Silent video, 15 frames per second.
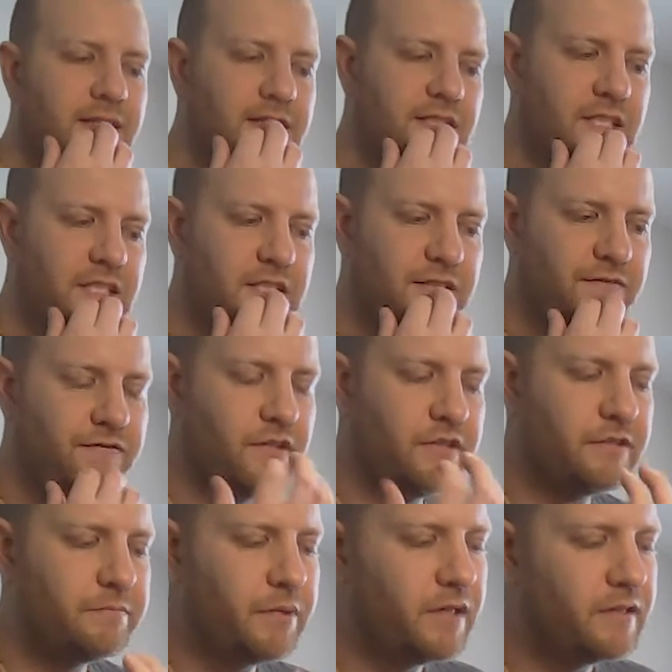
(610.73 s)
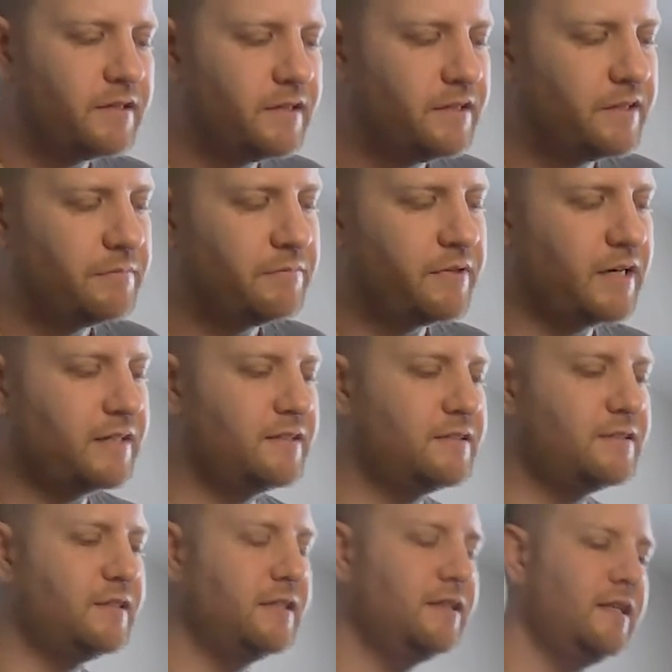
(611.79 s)
that's just the first part that you can practice
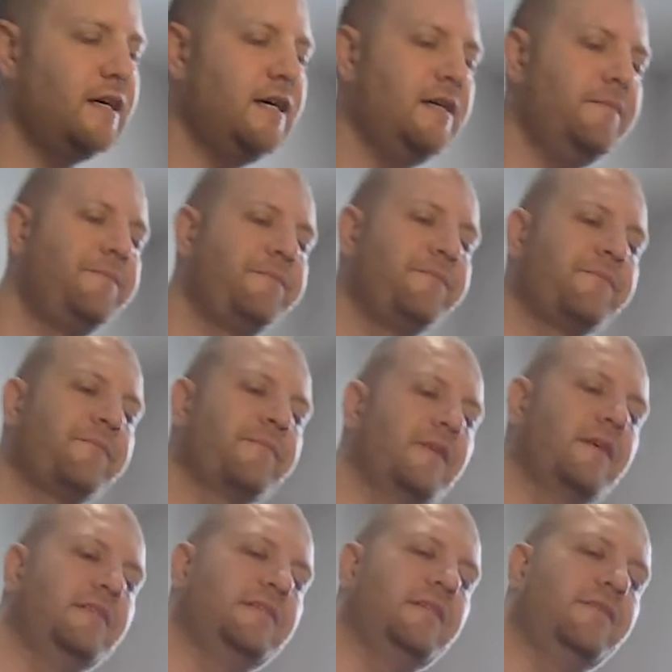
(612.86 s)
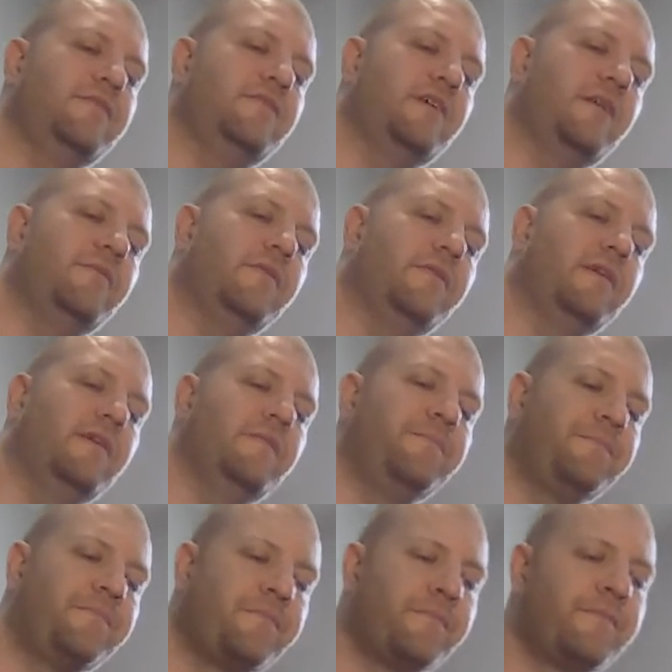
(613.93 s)
like that. That's how you chant with it.
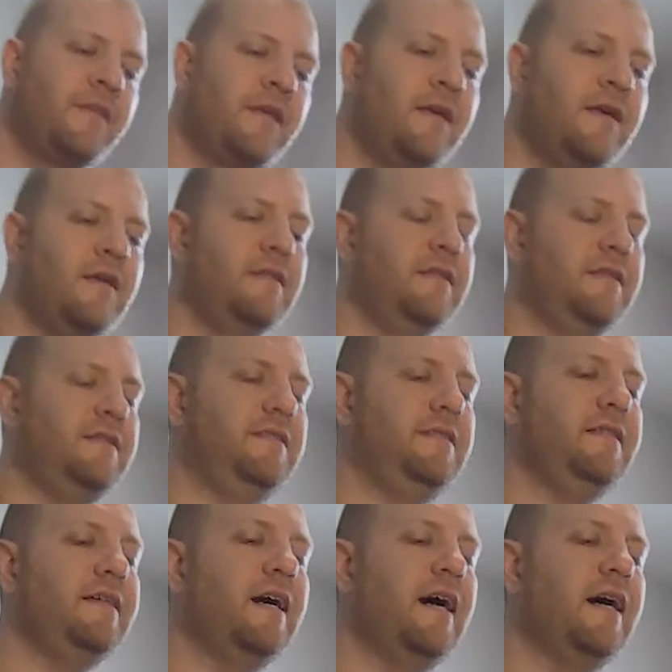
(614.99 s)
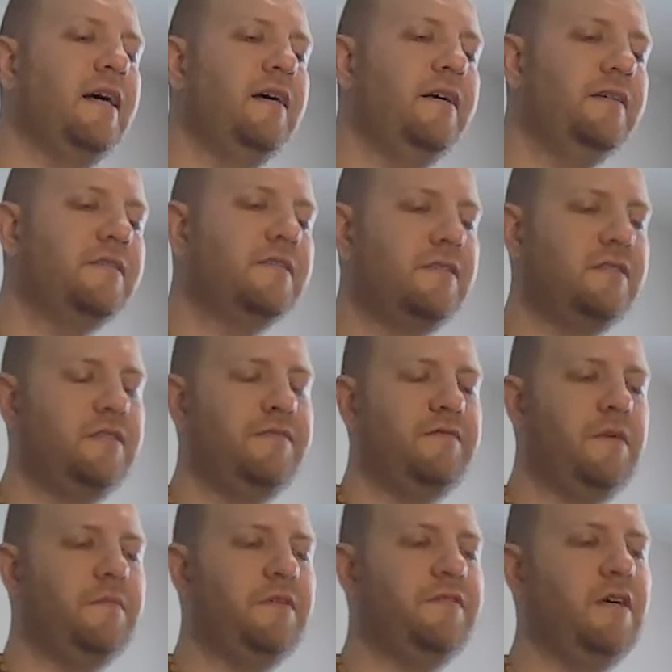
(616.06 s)
The Tehai starts in
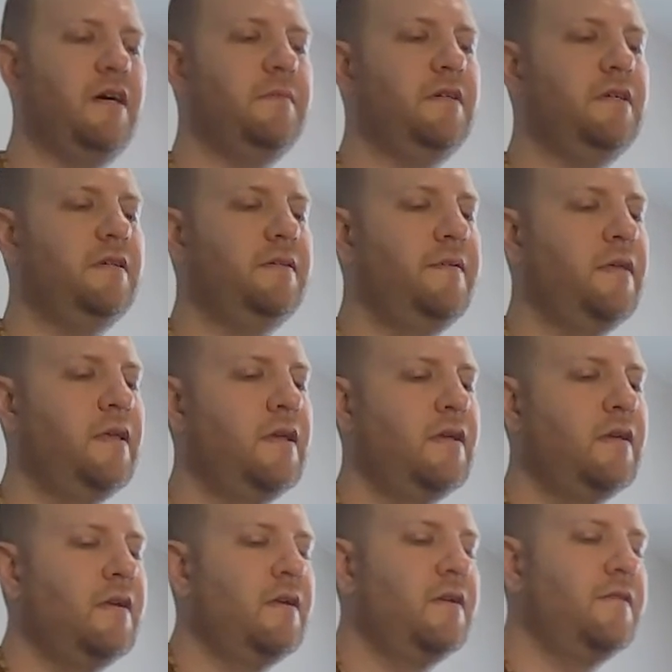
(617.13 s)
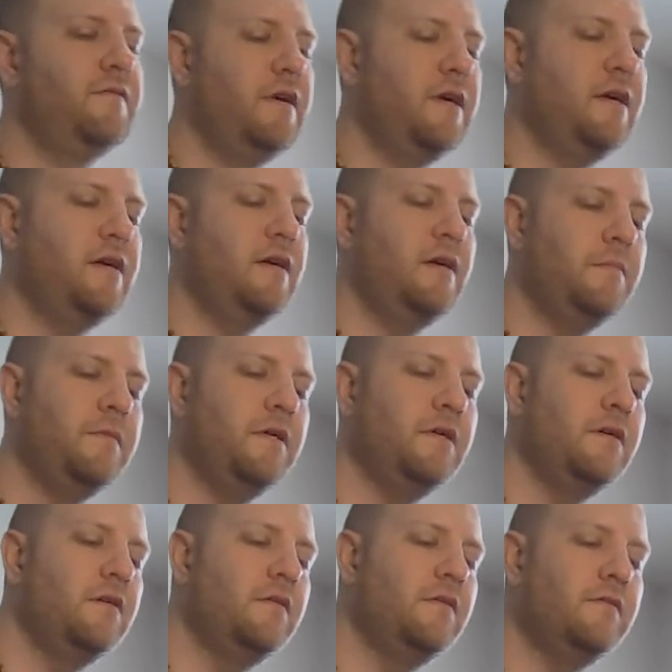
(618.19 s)
Rama Rama.
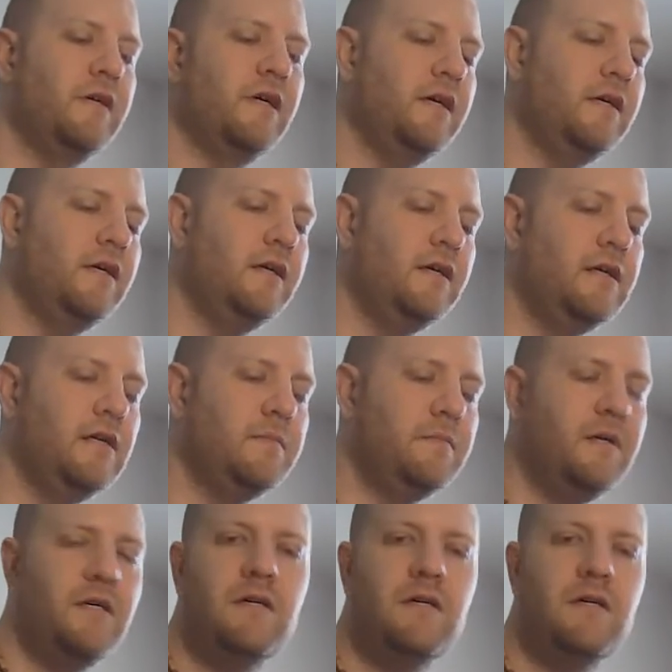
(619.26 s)
Rama Rama.